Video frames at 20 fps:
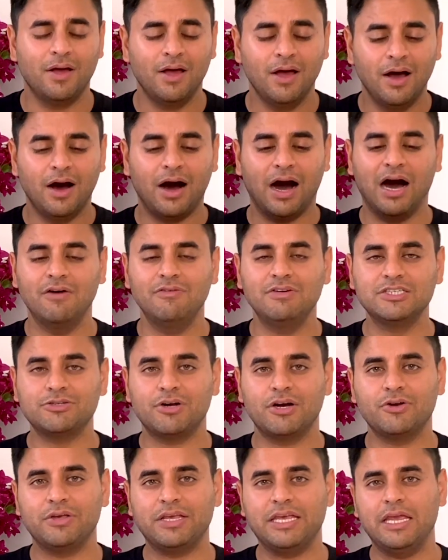I will try to
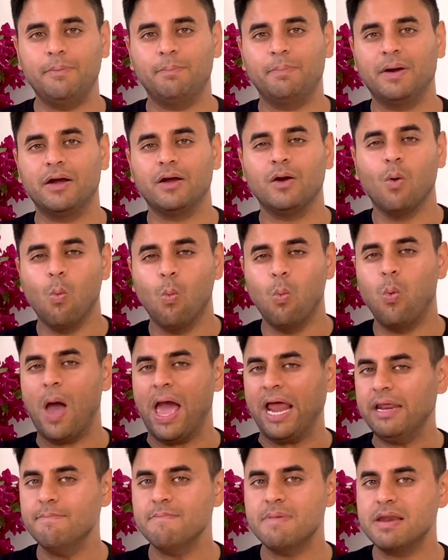keep it very
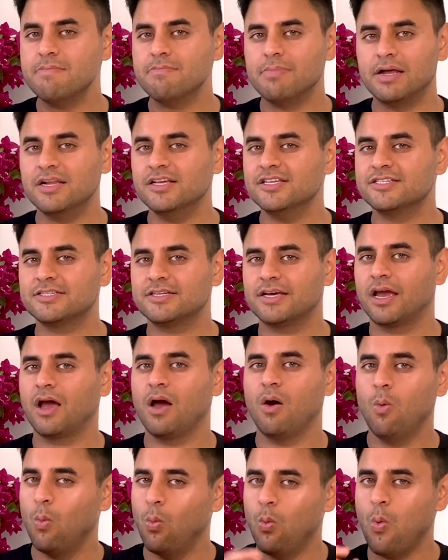minimalistic,
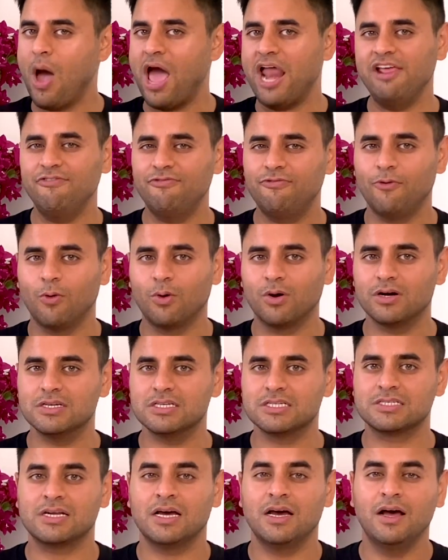very focused,
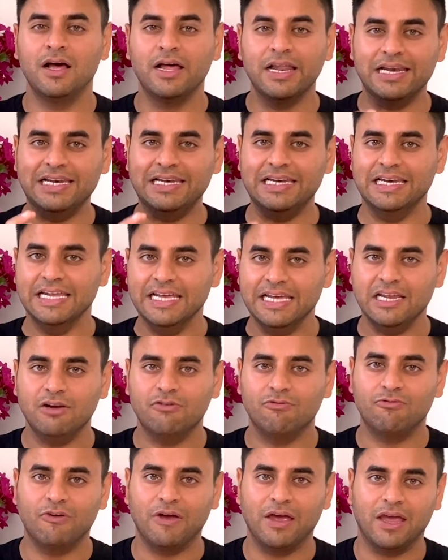lean
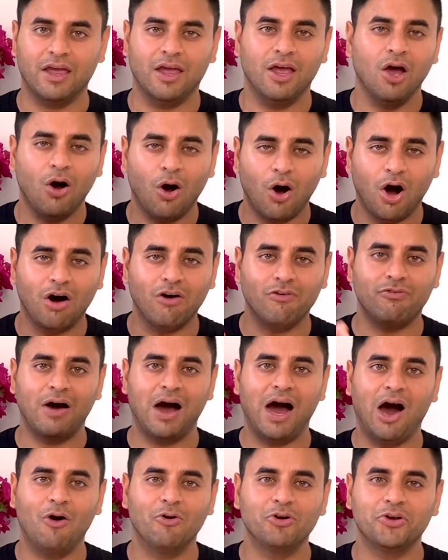way of
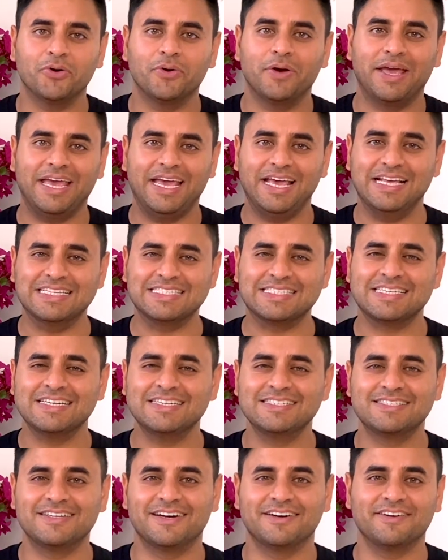how to ace
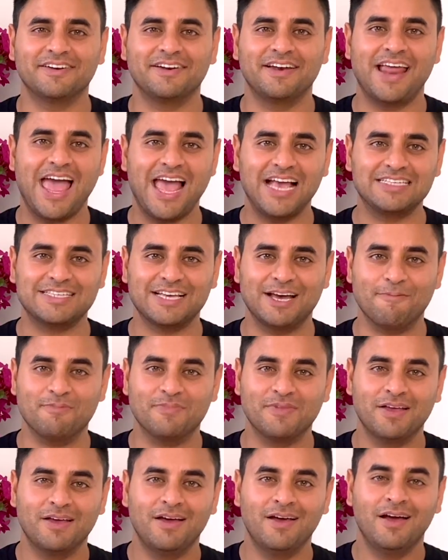certain exam.
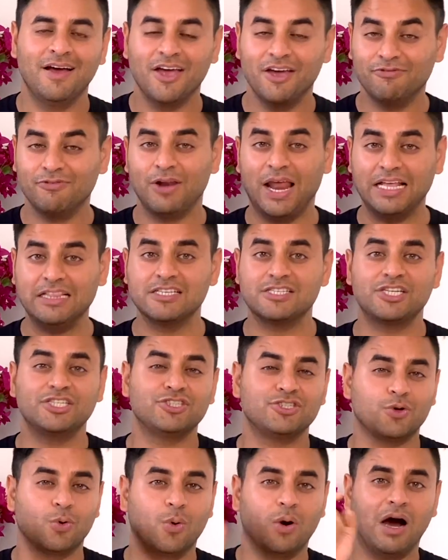If you like this
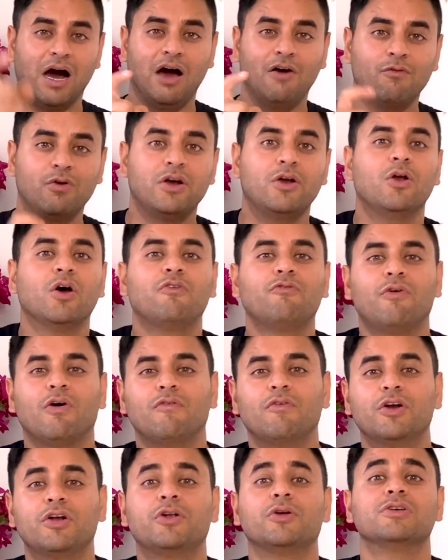intro, I would look
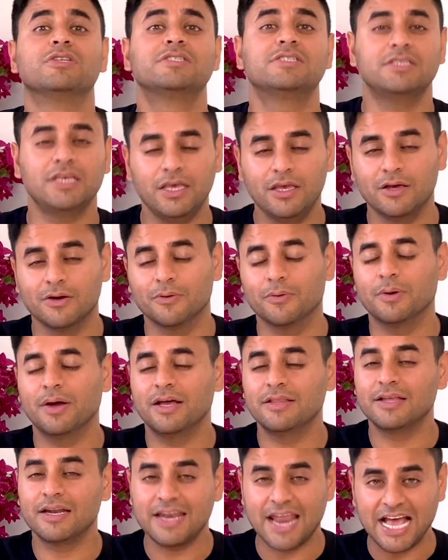forward to see you in the
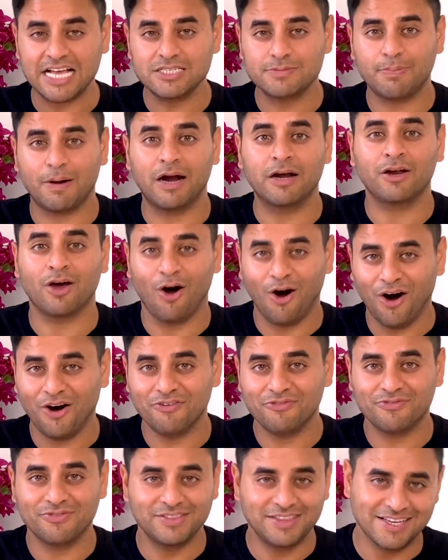next part of
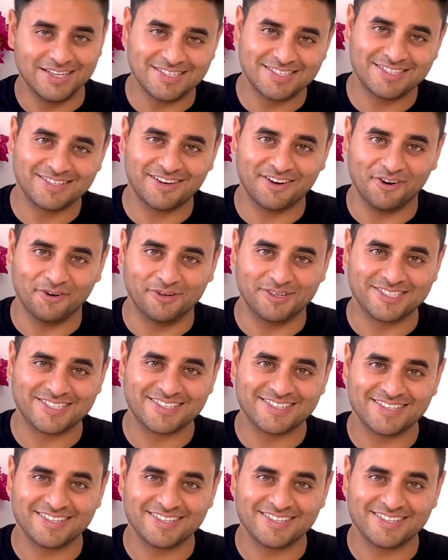this course.